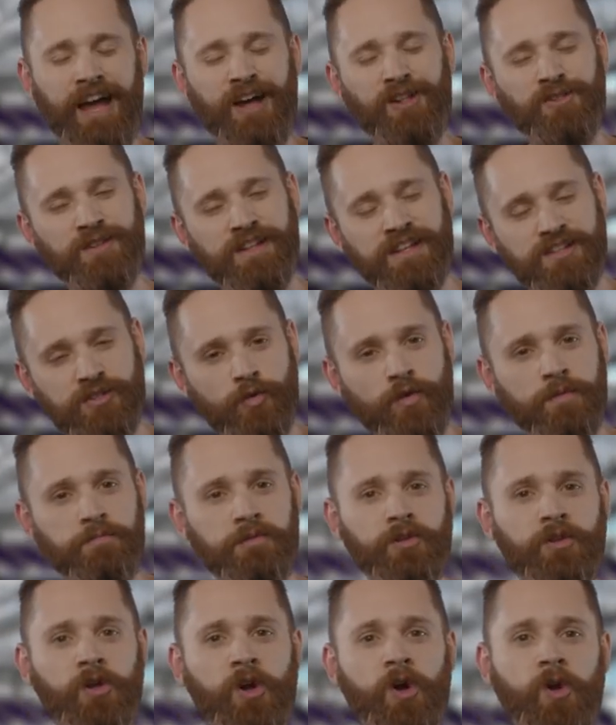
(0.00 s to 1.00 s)
I'll link to it
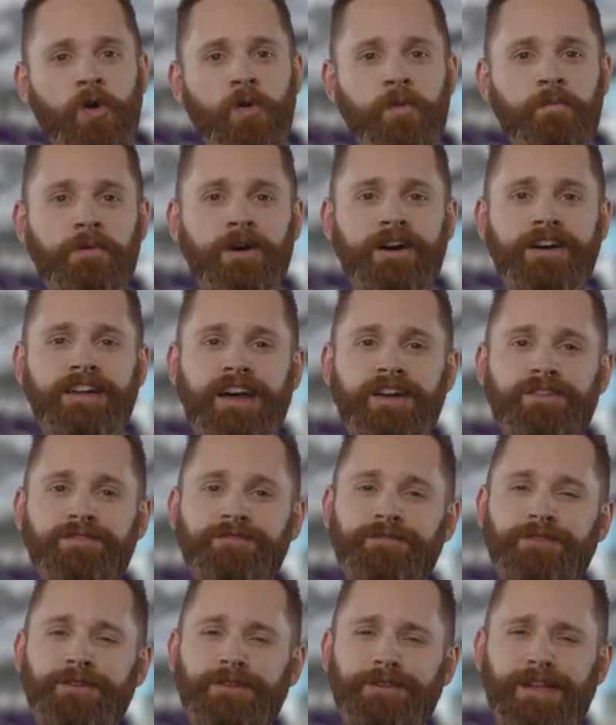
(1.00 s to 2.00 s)
below, but I
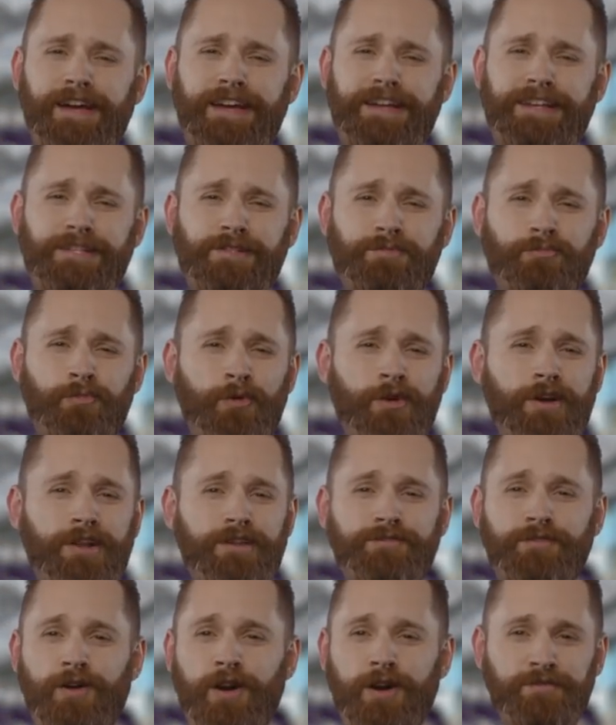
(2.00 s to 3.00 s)
feel like it's
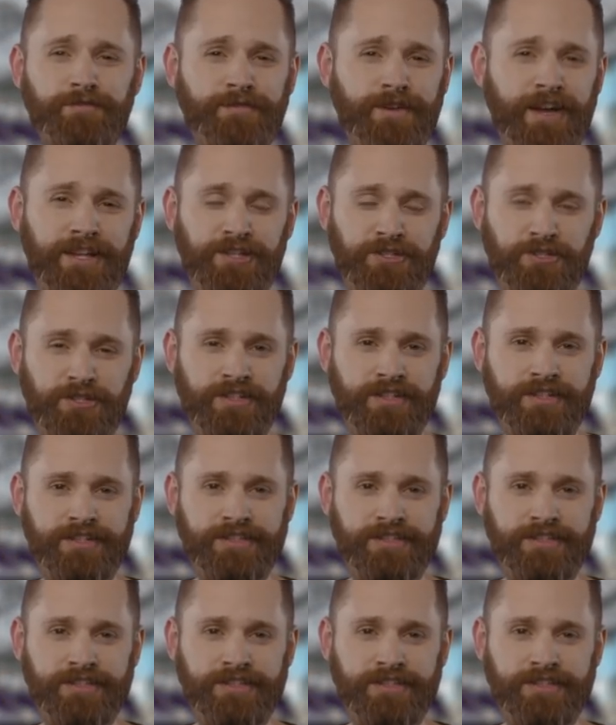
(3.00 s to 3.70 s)
pretty far fetched